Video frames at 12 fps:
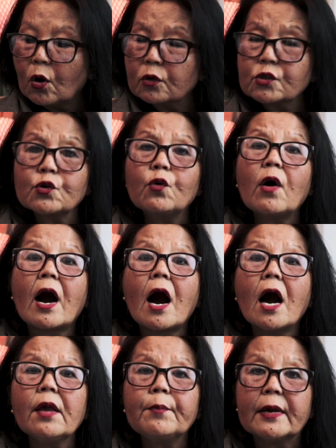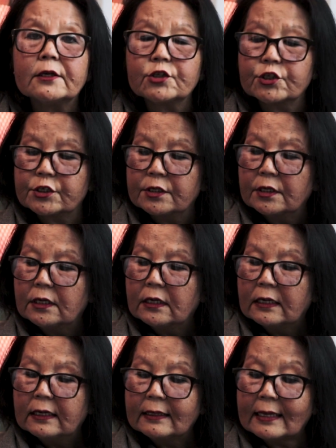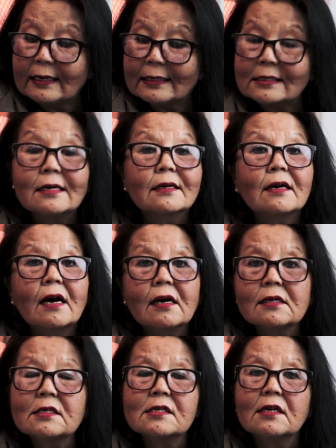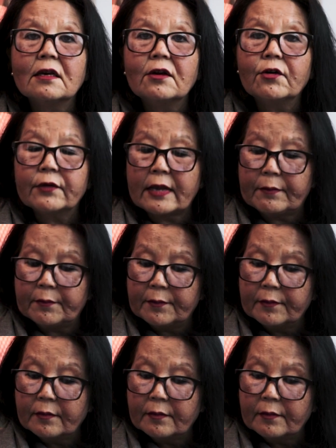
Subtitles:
or so high-pitched that it can't hear them.